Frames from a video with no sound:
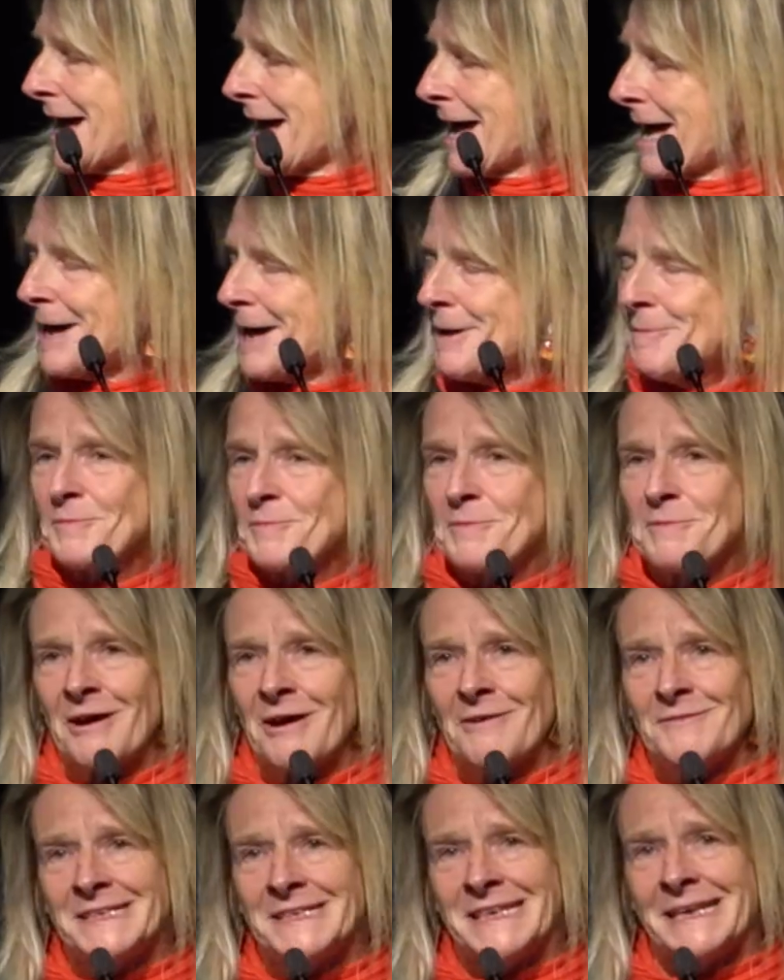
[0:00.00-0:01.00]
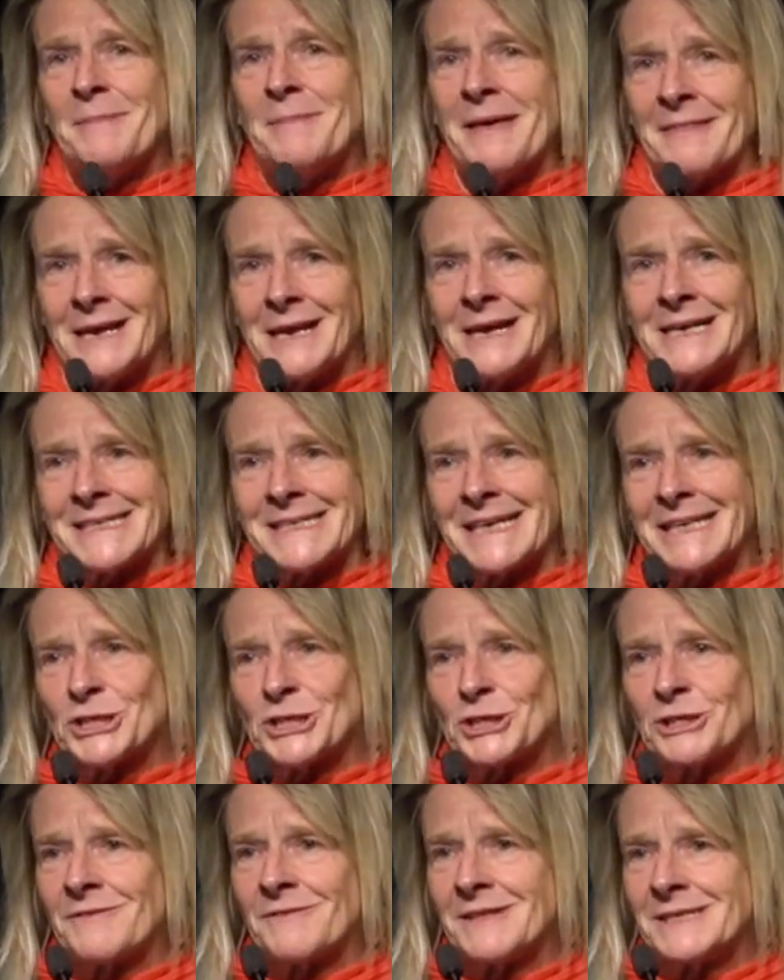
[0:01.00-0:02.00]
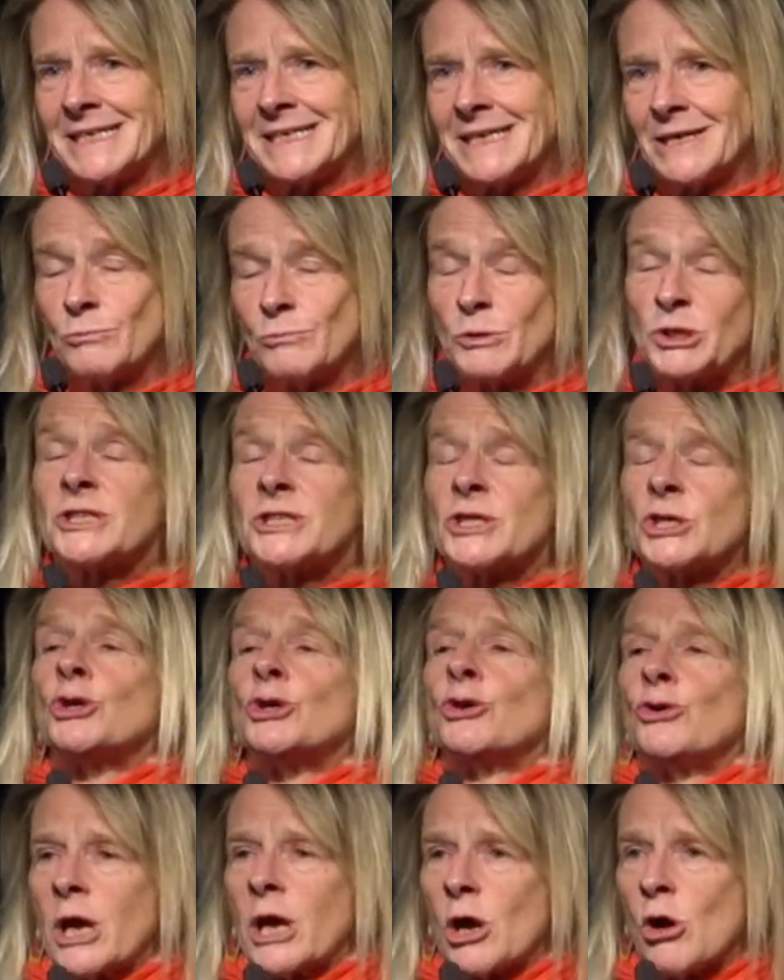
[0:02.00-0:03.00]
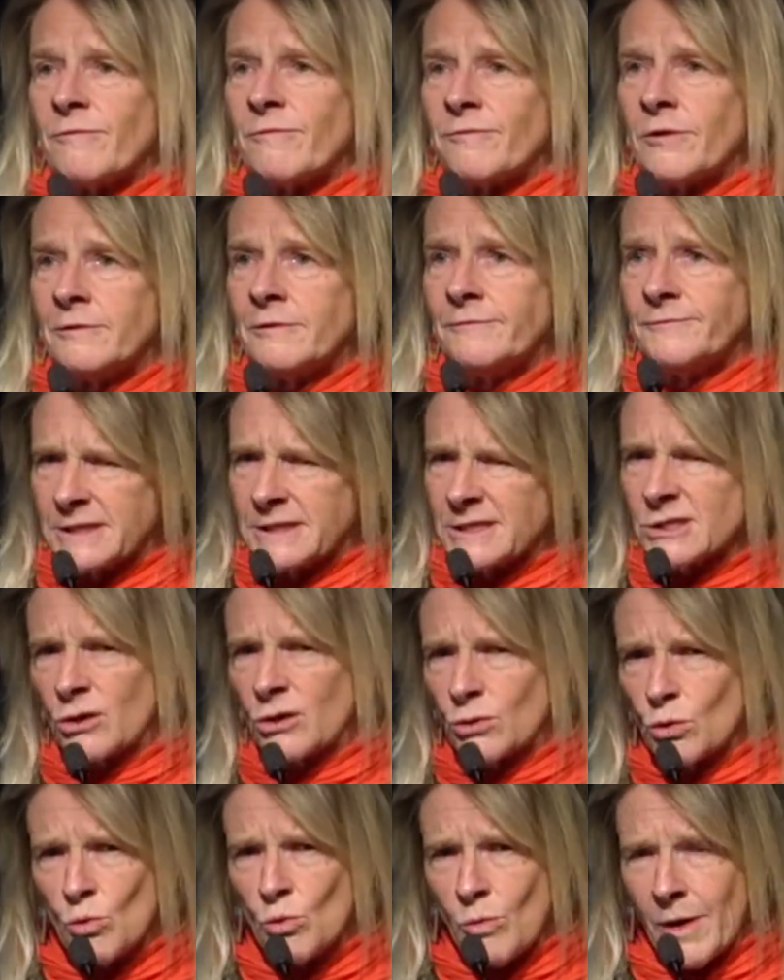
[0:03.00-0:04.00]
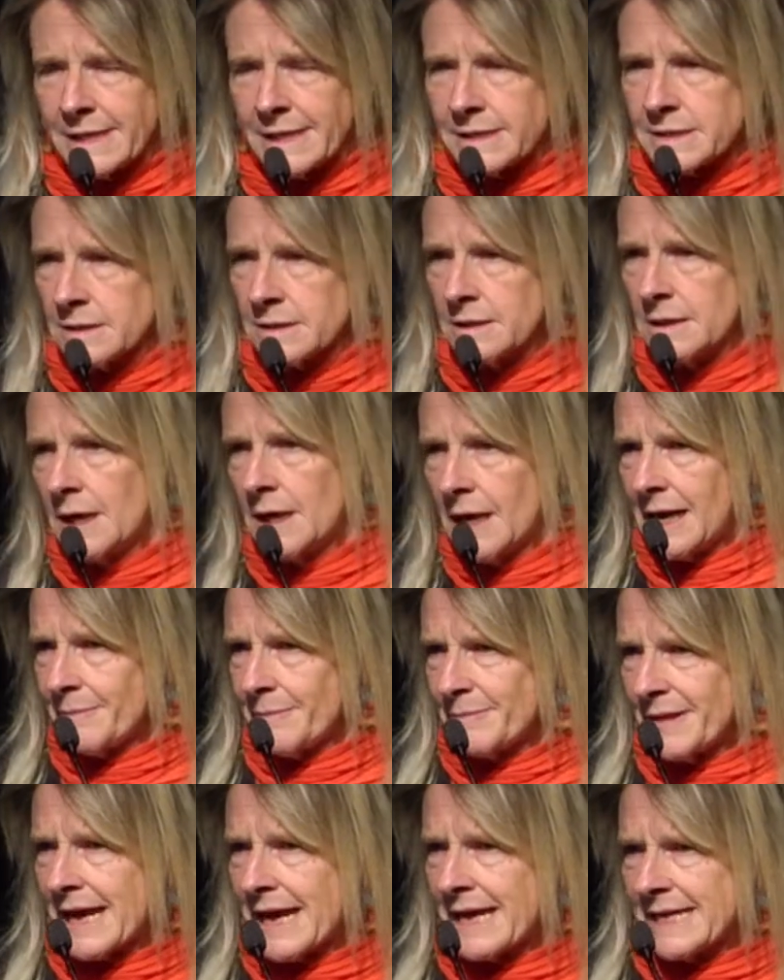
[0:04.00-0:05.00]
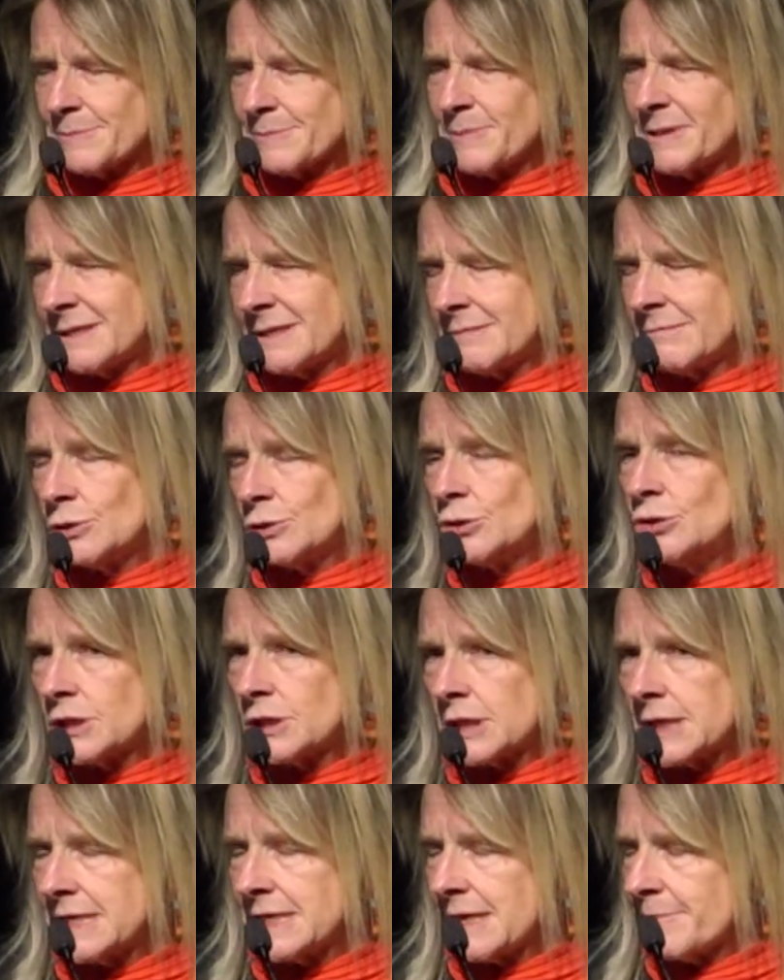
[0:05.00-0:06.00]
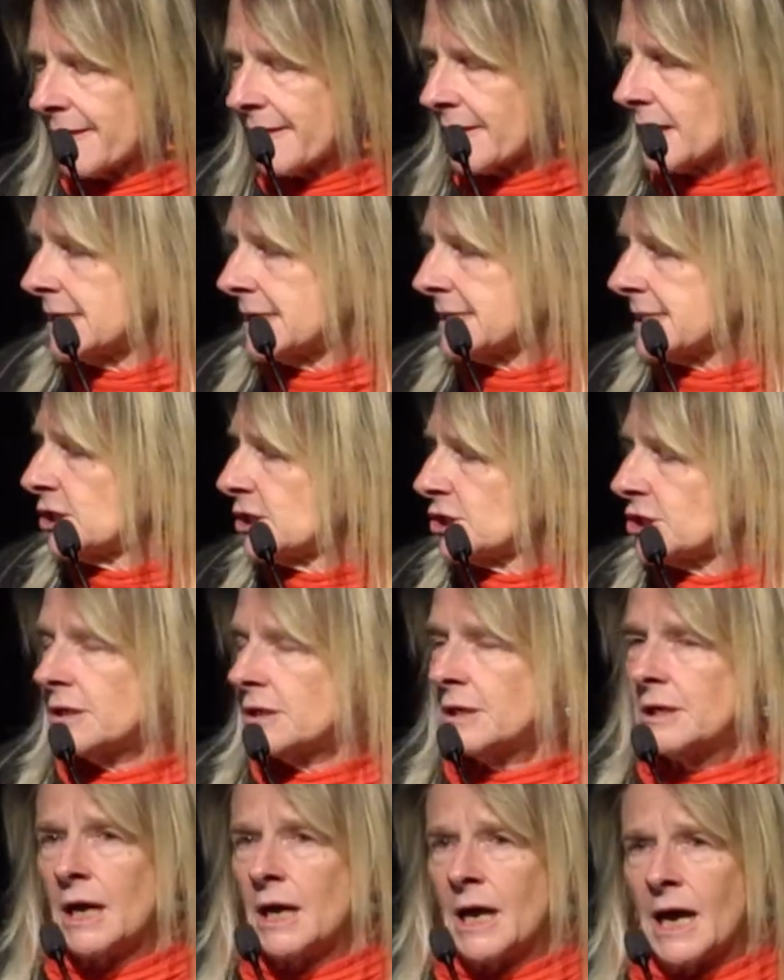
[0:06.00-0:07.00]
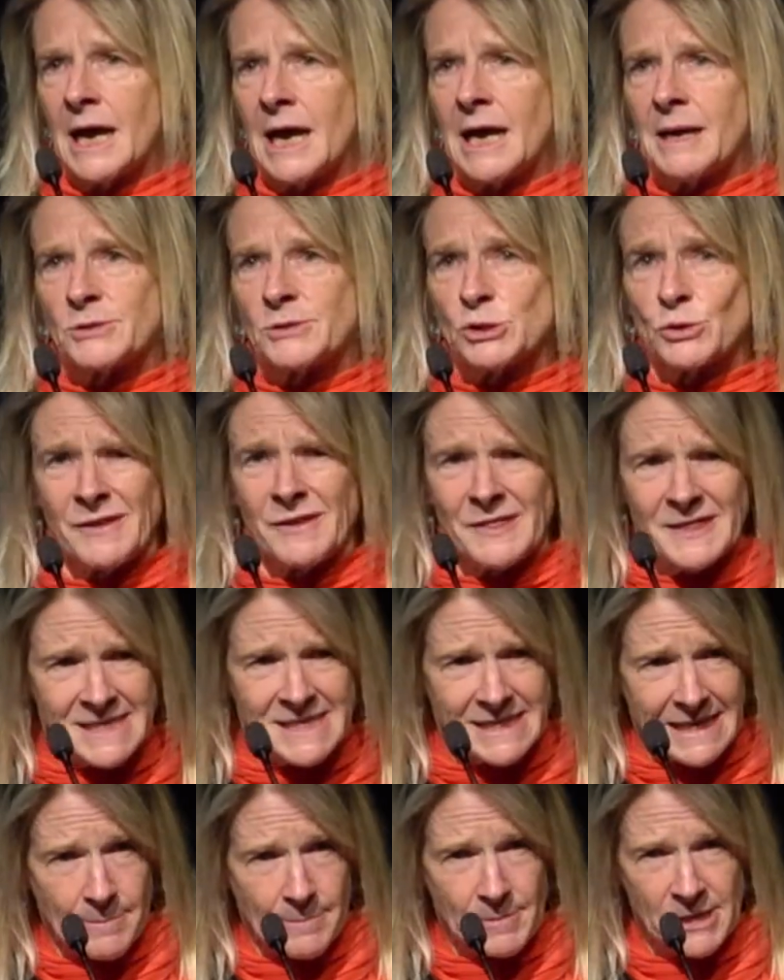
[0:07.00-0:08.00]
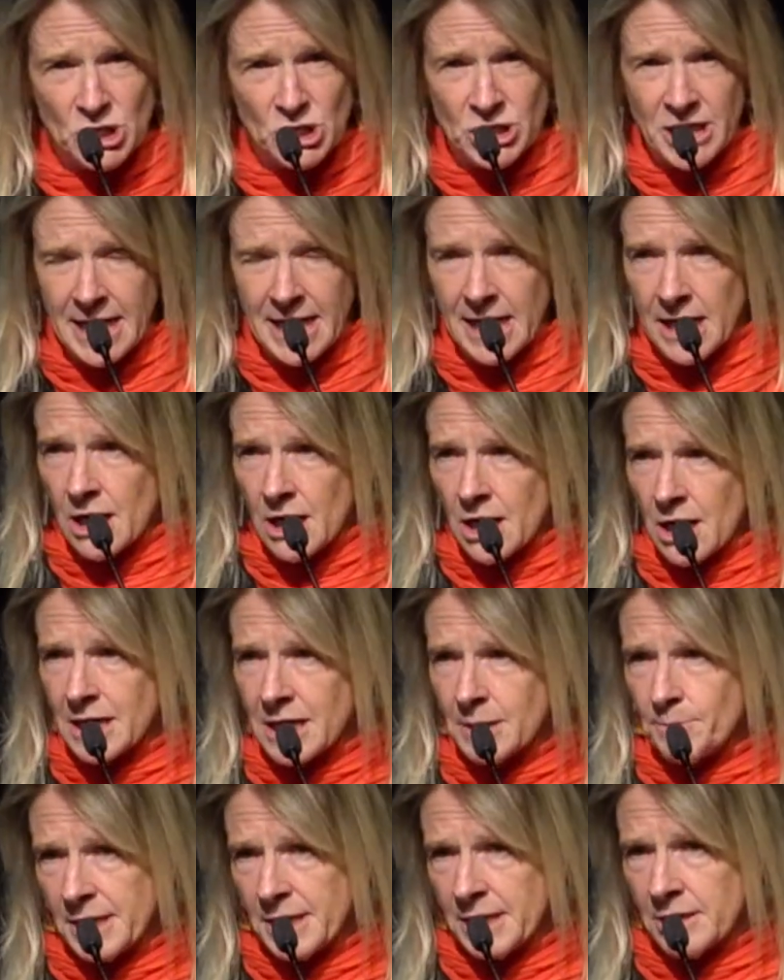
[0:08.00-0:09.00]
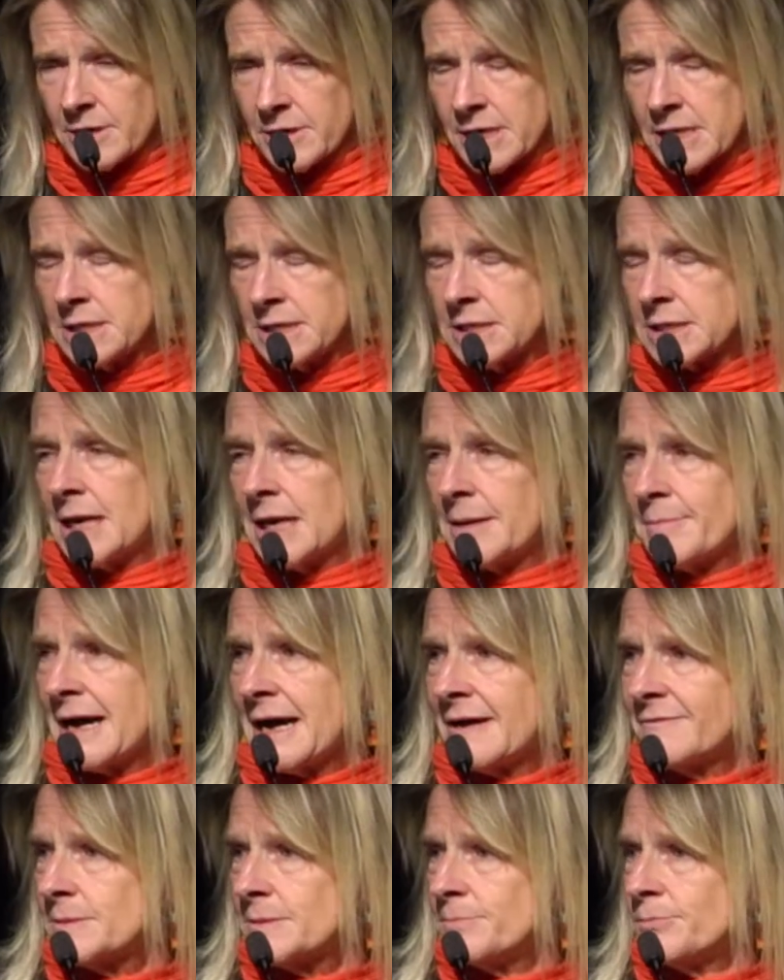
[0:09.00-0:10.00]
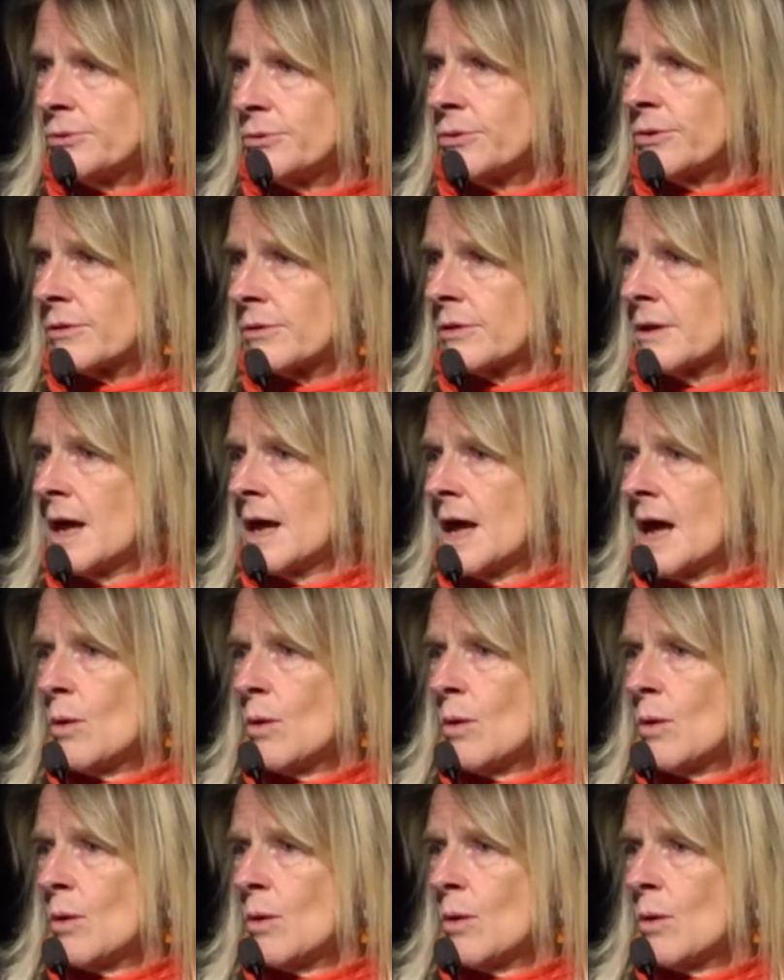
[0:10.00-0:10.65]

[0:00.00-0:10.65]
um, of demethylization of the, de which is the turning off of, it's not always um, the case, but usually demethylization um, sort of in this epigenetic kind of period um, after birth,